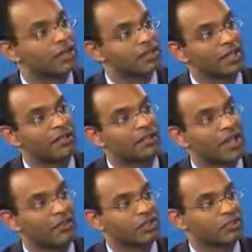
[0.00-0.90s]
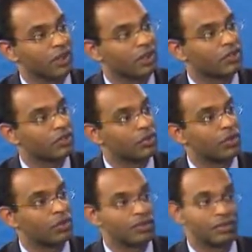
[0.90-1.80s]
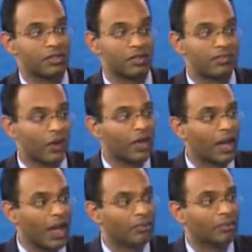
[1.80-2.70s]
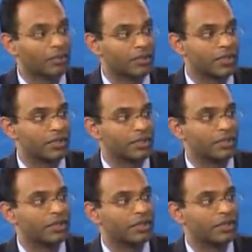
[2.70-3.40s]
centers that have experience doing this. This is a very novel procedure.